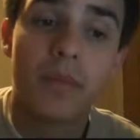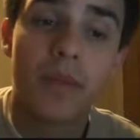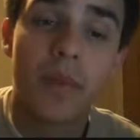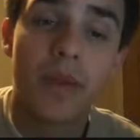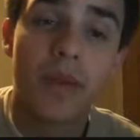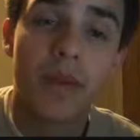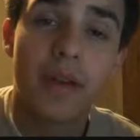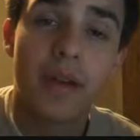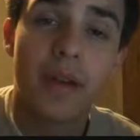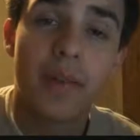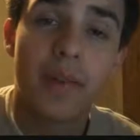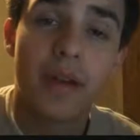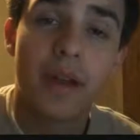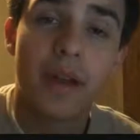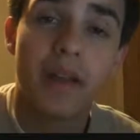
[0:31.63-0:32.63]
once I get
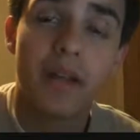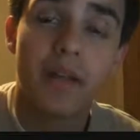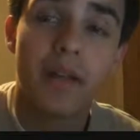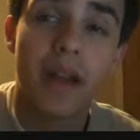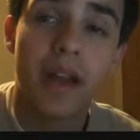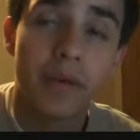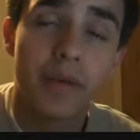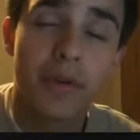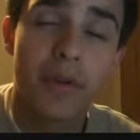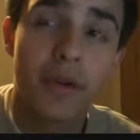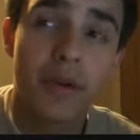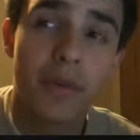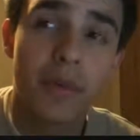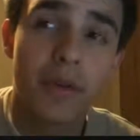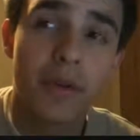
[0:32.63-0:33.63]
my Dazzle capture
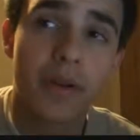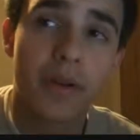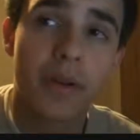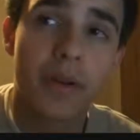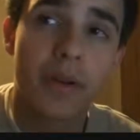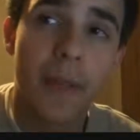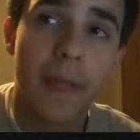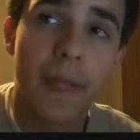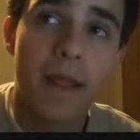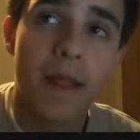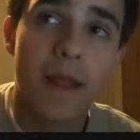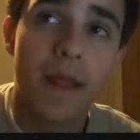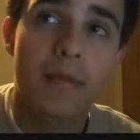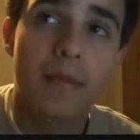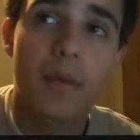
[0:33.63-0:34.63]
card working,
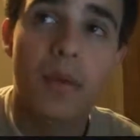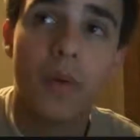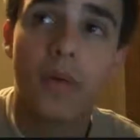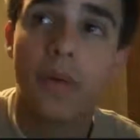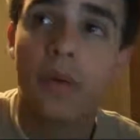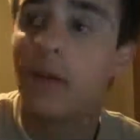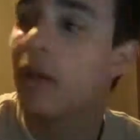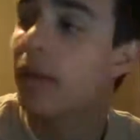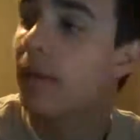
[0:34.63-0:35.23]
I'm going